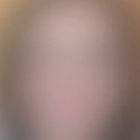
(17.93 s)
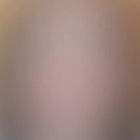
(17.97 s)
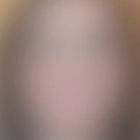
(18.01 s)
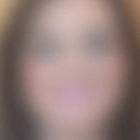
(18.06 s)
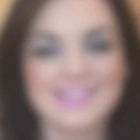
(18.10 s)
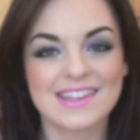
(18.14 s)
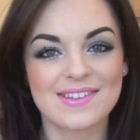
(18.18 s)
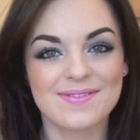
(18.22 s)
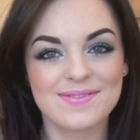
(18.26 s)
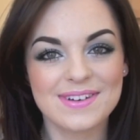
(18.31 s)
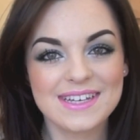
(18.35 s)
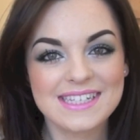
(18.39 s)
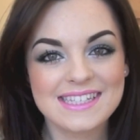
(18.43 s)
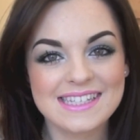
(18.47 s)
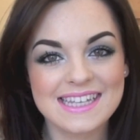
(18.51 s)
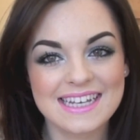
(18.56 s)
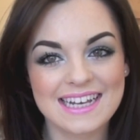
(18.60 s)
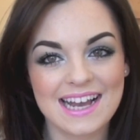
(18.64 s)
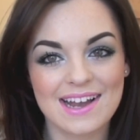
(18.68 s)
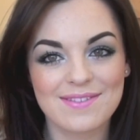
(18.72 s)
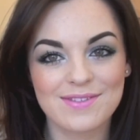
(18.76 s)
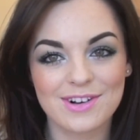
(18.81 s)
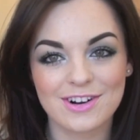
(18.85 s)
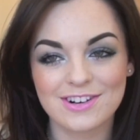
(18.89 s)
So the first thing
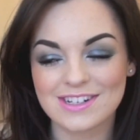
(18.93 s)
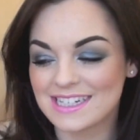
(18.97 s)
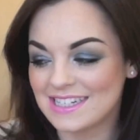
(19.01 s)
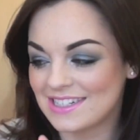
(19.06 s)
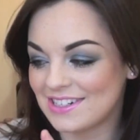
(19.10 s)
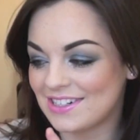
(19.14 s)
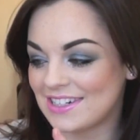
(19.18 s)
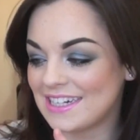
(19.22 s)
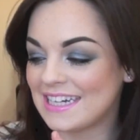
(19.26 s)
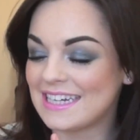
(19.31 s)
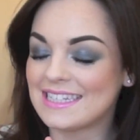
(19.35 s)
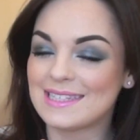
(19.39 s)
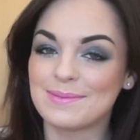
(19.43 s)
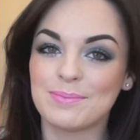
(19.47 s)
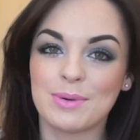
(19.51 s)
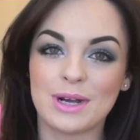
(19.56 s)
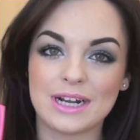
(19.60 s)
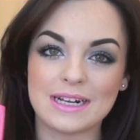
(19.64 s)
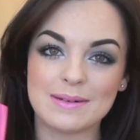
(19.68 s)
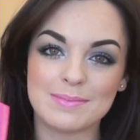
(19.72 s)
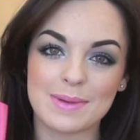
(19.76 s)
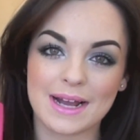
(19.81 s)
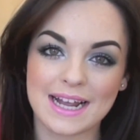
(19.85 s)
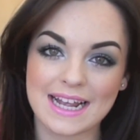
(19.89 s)
I've already done is put
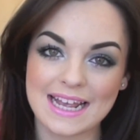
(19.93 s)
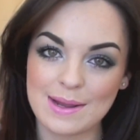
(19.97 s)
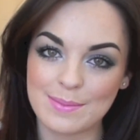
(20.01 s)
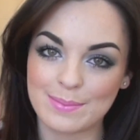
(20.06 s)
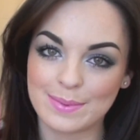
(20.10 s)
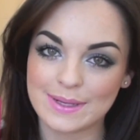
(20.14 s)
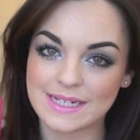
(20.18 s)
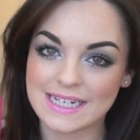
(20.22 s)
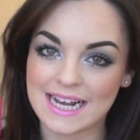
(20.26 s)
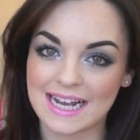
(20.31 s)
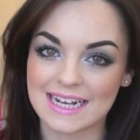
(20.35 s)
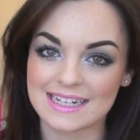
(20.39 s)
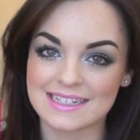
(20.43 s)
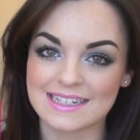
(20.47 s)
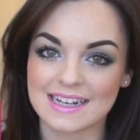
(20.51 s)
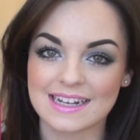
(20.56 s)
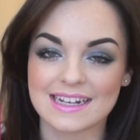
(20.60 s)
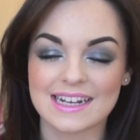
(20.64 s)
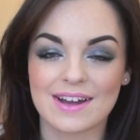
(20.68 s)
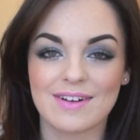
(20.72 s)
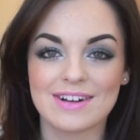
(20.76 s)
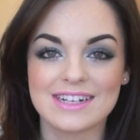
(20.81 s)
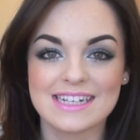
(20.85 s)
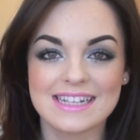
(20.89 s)
in my heat
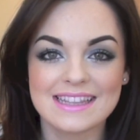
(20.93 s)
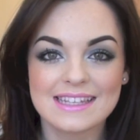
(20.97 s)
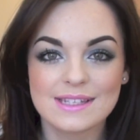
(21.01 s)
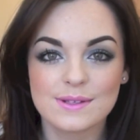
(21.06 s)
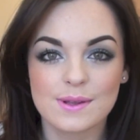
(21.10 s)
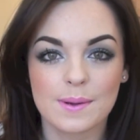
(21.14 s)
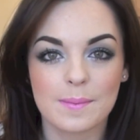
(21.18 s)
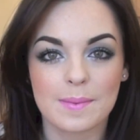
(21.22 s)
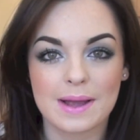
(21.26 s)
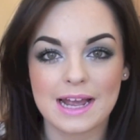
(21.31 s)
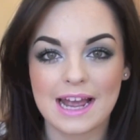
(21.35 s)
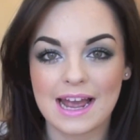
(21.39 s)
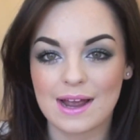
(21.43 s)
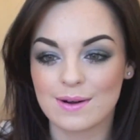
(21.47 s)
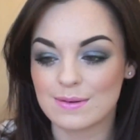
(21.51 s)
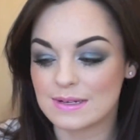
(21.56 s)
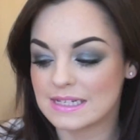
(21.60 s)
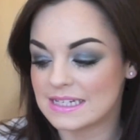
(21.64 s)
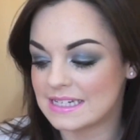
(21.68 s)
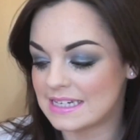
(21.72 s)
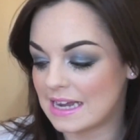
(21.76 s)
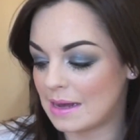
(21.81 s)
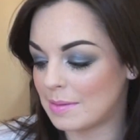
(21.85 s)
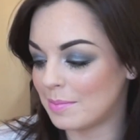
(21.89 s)
protectant. Now I did this when my hair
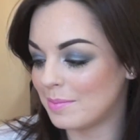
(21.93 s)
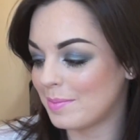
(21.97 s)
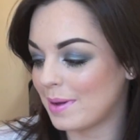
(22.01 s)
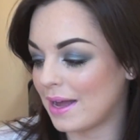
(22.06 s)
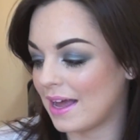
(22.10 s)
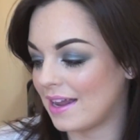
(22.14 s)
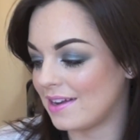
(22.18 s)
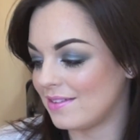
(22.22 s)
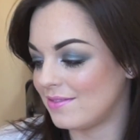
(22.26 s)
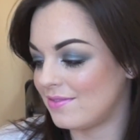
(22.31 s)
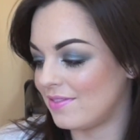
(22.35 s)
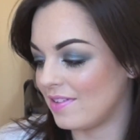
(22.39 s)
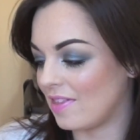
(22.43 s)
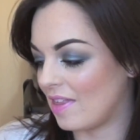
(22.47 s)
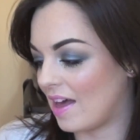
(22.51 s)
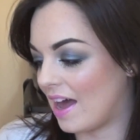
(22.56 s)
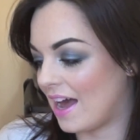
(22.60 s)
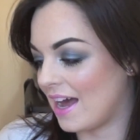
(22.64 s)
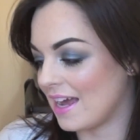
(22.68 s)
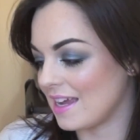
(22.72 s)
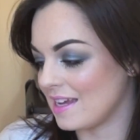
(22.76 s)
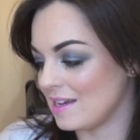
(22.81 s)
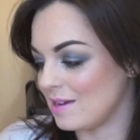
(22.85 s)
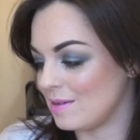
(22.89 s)
was damp, and for that
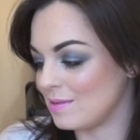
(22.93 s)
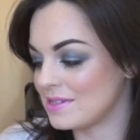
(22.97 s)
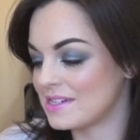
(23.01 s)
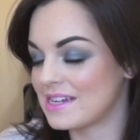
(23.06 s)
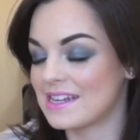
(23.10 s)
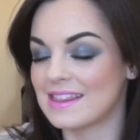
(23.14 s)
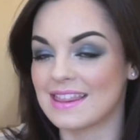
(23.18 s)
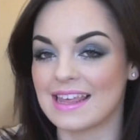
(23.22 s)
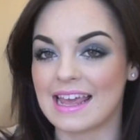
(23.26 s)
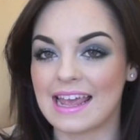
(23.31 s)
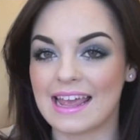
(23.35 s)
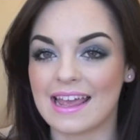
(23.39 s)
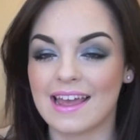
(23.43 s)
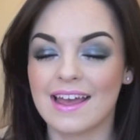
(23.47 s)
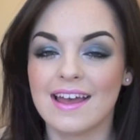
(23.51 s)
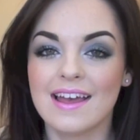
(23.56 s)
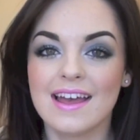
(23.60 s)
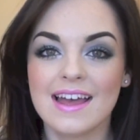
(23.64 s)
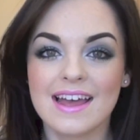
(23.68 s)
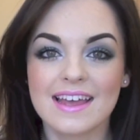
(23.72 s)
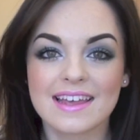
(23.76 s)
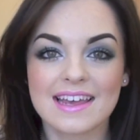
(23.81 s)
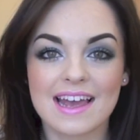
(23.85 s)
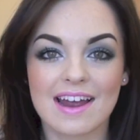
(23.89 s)
I used the
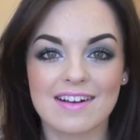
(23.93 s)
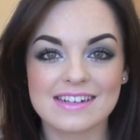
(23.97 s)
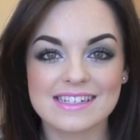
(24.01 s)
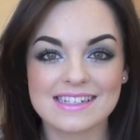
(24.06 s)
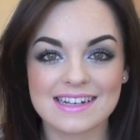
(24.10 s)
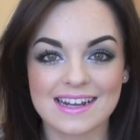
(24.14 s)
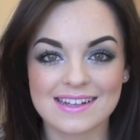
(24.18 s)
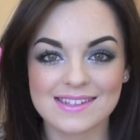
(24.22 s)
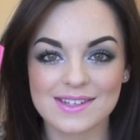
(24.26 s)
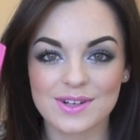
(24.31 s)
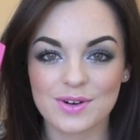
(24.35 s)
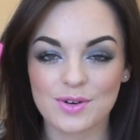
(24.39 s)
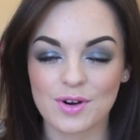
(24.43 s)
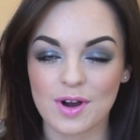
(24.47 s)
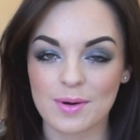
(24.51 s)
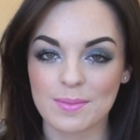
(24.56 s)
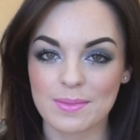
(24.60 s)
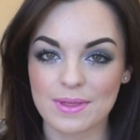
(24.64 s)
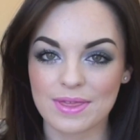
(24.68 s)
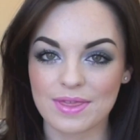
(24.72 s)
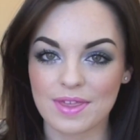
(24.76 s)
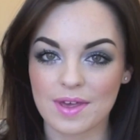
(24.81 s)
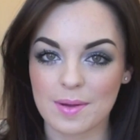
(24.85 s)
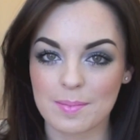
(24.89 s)
Kerastase
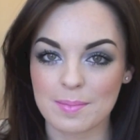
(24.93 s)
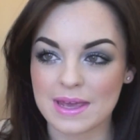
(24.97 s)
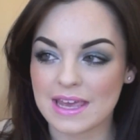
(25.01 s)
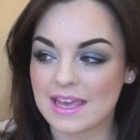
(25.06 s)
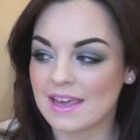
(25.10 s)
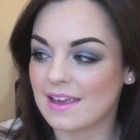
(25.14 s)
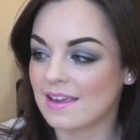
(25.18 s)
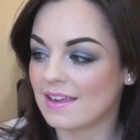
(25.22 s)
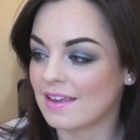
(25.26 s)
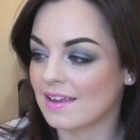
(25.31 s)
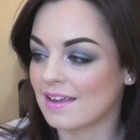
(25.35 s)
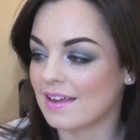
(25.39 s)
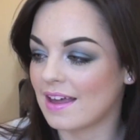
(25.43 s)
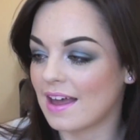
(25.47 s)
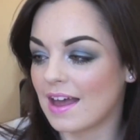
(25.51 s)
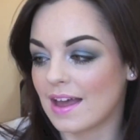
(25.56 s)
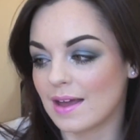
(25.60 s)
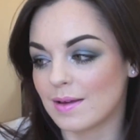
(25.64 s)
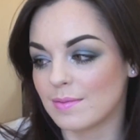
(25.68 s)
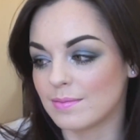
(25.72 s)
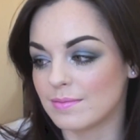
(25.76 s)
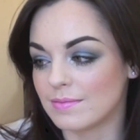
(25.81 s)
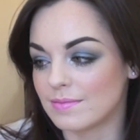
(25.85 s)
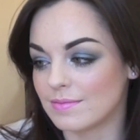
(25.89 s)
Chromothermique
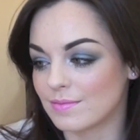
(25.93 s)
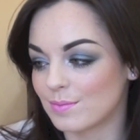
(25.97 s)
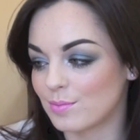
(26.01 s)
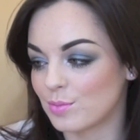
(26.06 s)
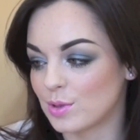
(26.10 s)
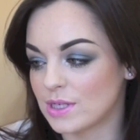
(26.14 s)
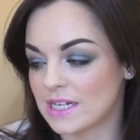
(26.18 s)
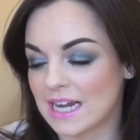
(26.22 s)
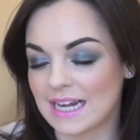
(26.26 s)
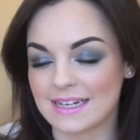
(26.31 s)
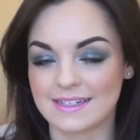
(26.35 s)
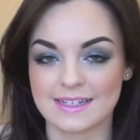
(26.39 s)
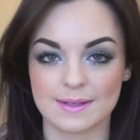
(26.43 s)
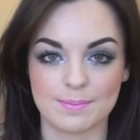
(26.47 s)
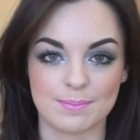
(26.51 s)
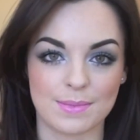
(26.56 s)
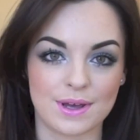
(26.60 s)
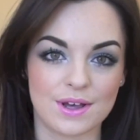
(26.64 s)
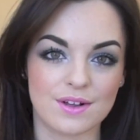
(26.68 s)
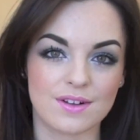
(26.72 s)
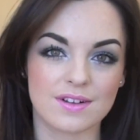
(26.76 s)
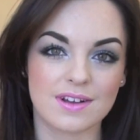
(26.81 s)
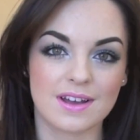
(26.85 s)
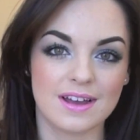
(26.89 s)
Protecting
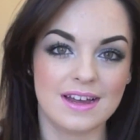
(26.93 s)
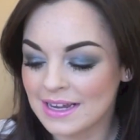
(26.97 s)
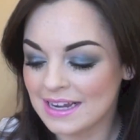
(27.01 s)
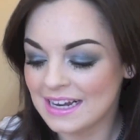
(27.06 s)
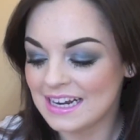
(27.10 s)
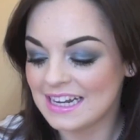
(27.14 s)
Milk.